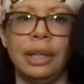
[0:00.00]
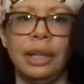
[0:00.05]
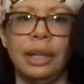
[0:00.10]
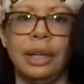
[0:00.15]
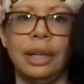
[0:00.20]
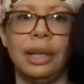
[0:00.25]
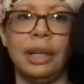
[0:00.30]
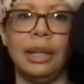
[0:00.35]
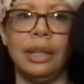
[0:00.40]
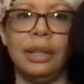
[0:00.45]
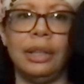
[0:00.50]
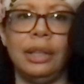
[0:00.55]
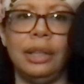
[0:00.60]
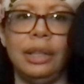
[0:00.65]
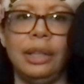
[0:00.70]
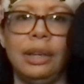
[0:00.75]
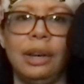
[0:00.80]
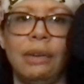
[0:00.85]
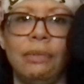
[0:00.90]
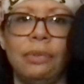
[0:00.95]

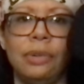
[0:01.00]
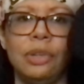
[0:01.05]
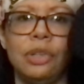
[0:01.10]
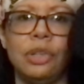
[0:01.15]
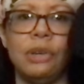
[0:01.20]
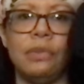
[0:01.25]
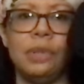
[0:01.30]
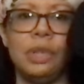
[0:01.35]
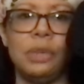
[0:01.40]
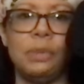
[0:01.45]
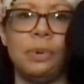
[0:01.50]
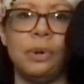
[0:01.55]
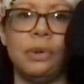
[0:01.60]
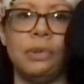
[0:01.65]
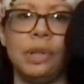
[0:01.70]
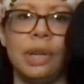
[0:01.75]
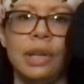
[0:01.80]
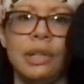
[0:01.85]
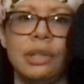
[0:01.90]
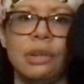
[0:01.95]
the coverage of these
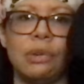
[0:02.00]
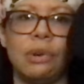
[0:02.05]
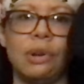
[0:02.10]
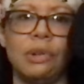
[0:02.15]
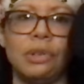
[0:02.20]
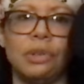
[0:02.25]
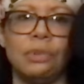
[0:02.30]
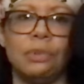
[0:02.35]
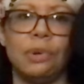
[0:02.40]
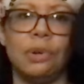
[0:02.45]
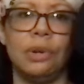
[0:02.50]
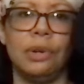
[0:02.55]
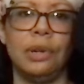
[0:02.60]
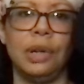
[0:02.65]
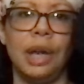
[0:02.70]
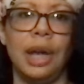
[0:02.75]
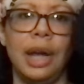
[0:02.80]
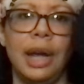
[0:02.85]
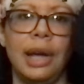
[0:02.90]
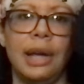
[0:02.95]
protests across the
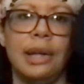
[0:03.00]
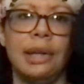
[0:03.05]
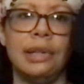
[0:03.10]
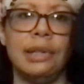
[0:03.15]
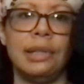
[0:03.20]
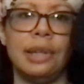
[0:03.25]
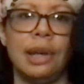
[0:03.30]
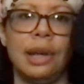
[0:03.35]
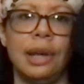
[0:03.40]
world has